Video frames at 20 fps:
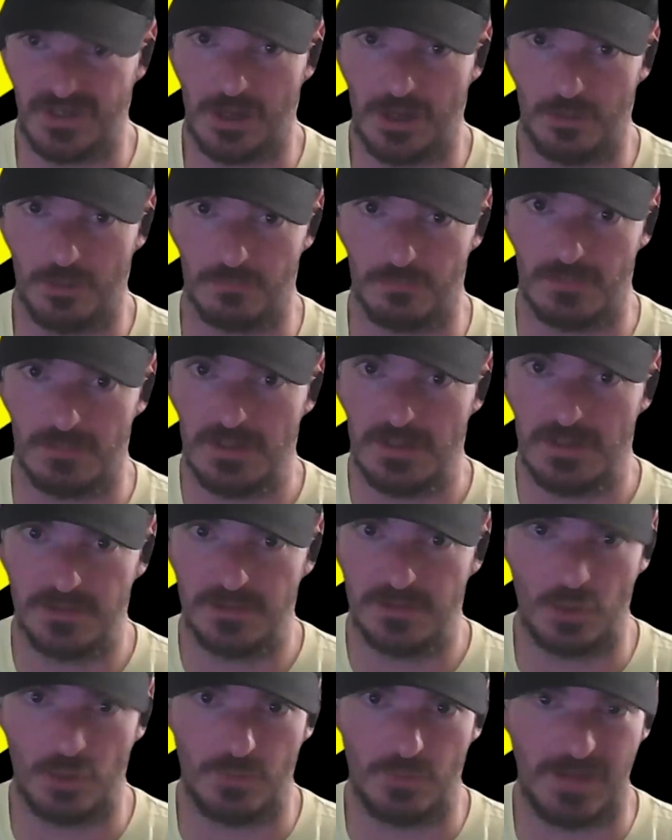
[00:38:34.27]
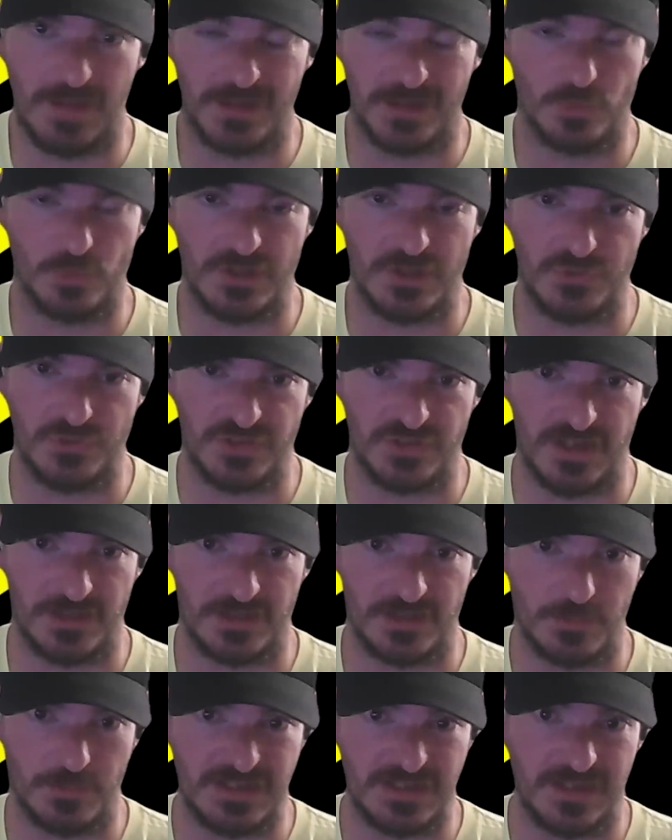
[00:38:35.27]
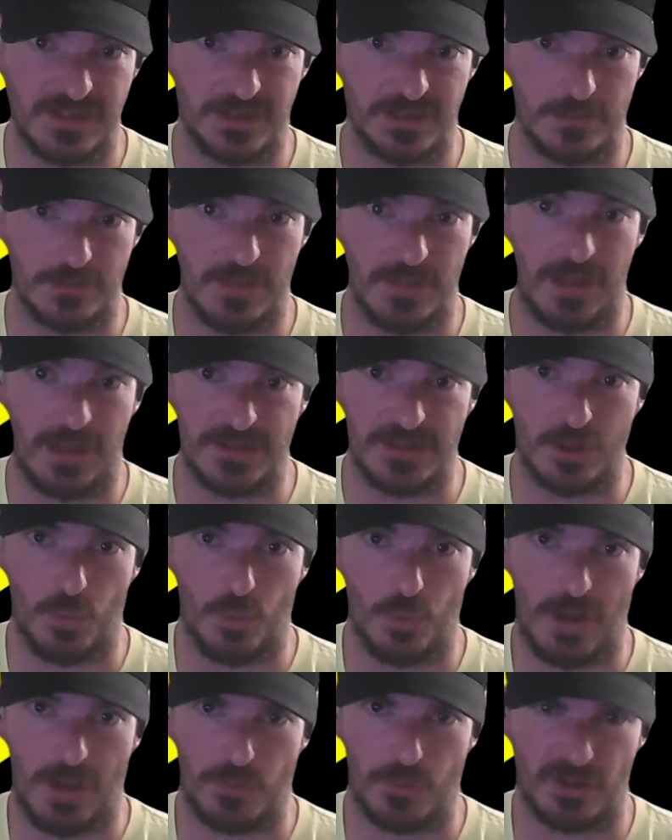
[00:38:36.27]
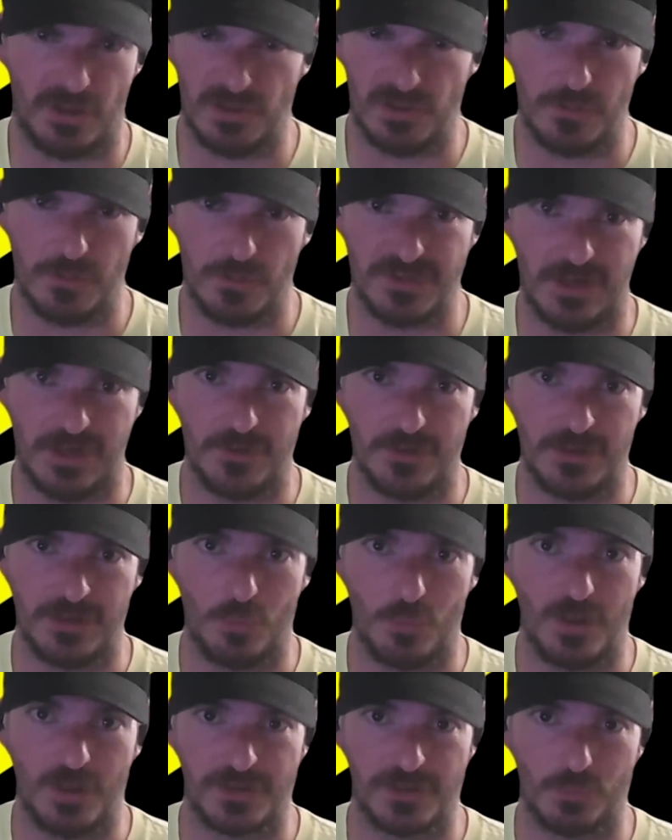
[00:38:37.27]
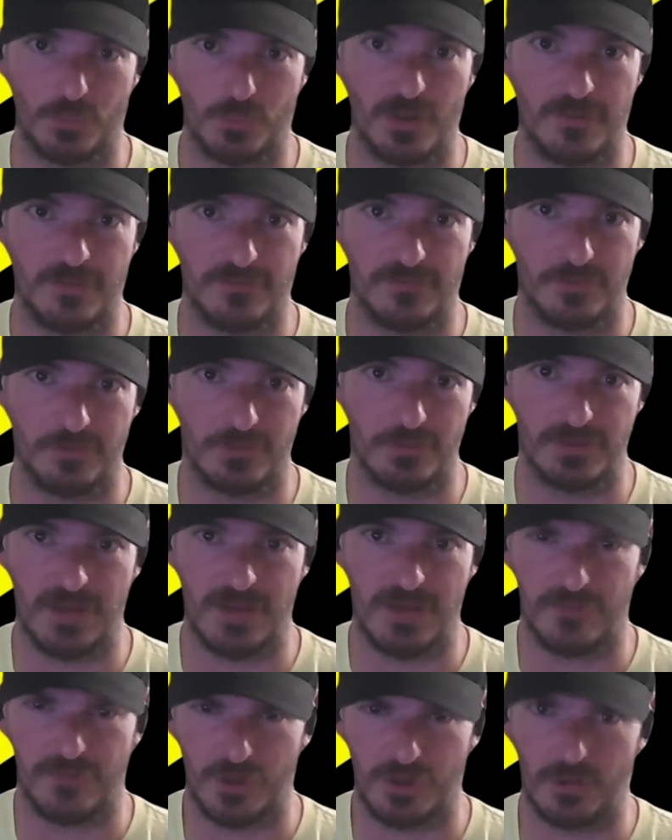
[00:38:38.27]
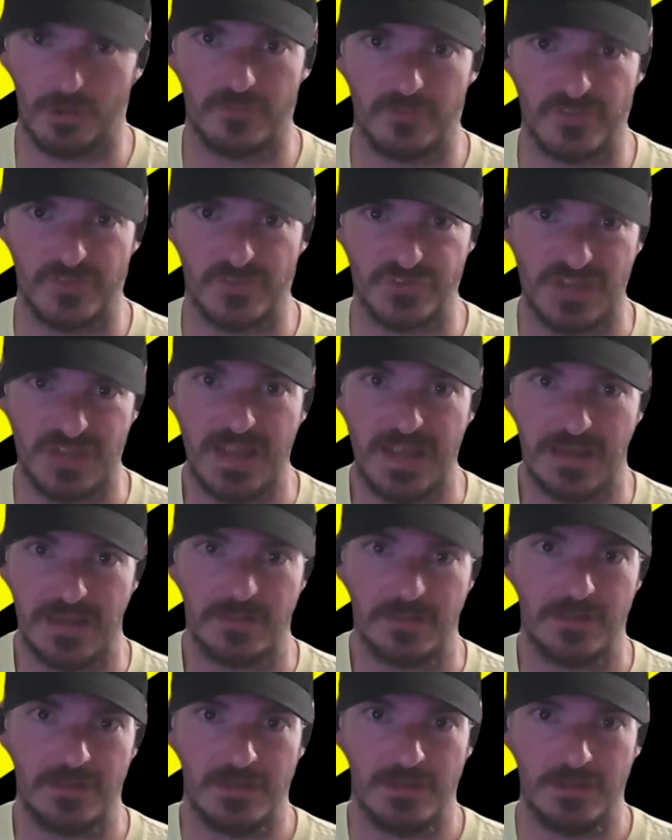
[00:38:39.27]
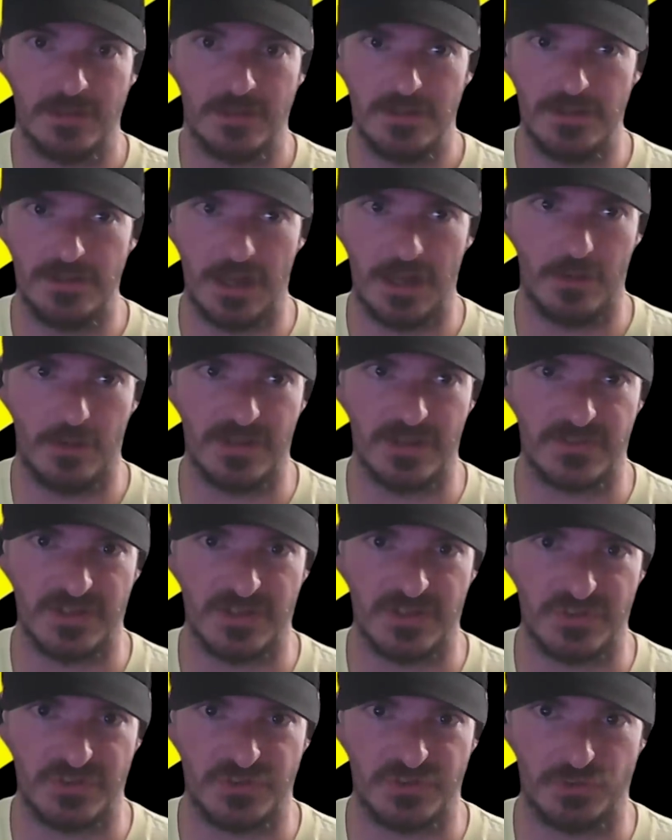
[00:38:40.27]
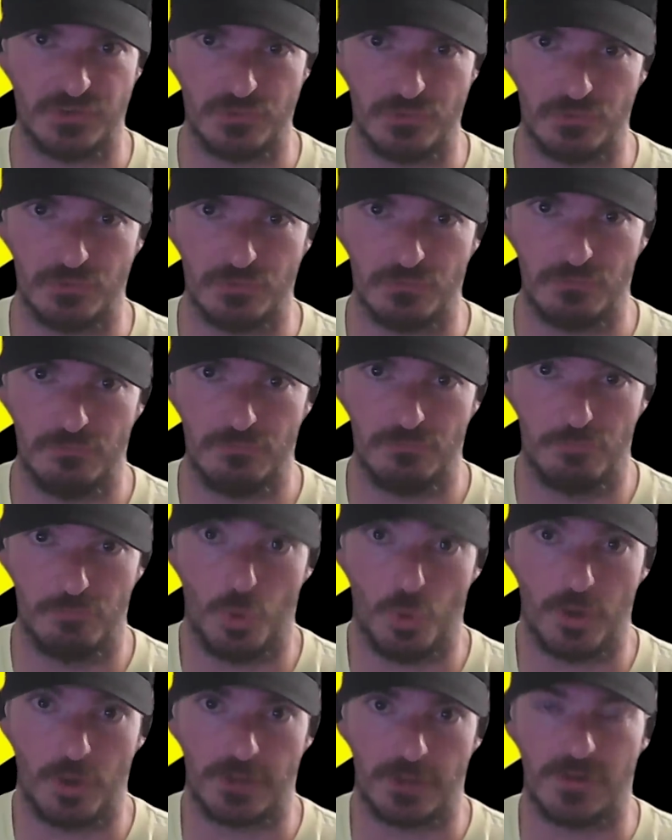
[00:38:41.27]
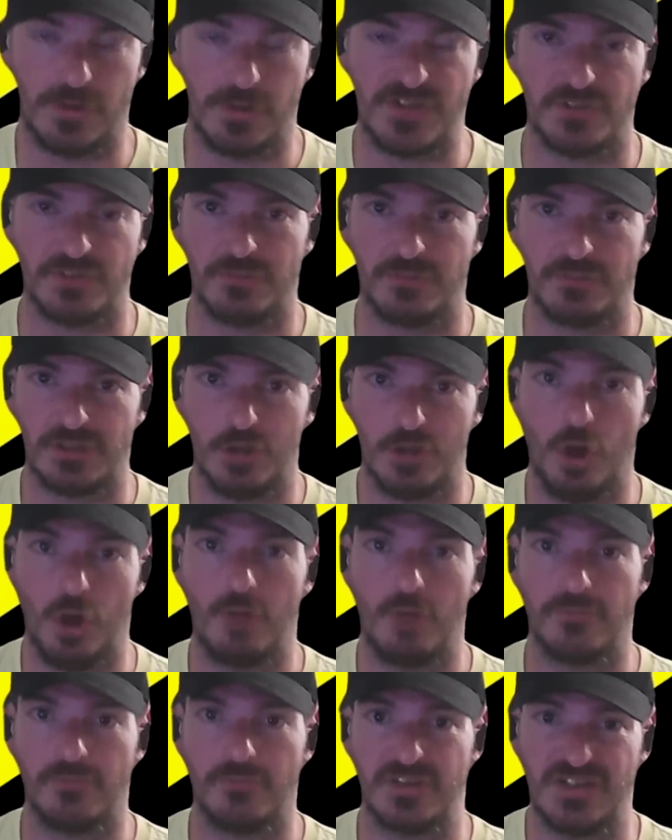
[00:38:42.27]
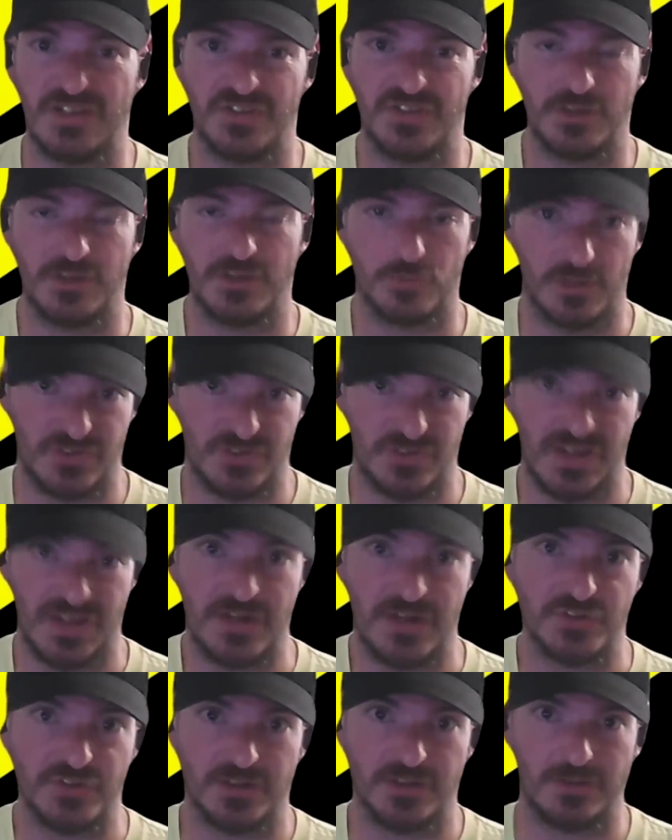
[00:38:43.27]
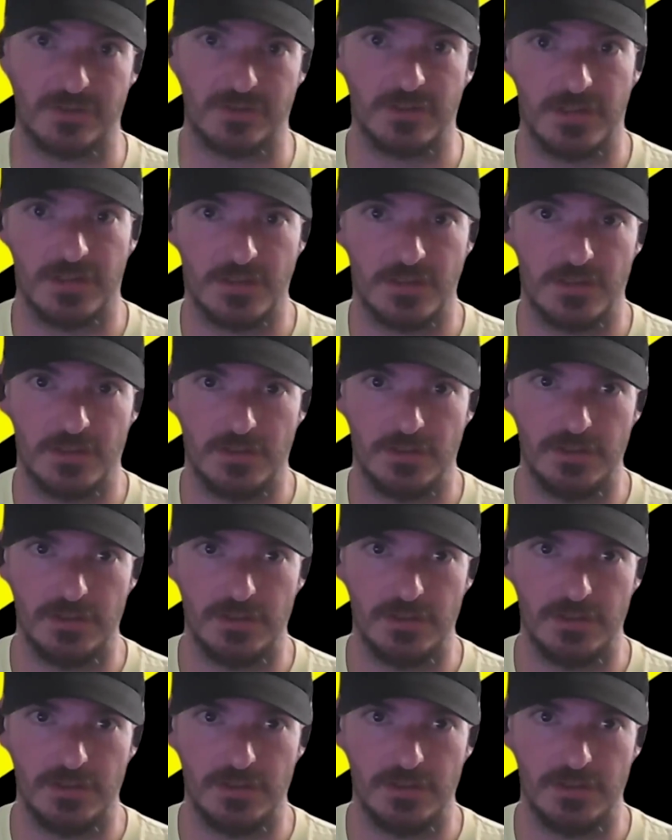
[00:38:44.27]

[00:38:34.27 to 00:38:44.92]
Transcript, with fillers: so, you know, going back to what you said at the beginning about, you know, why would a libertarian want to run for governor of a state? You know, it's it's to more aggressively call for decentralization.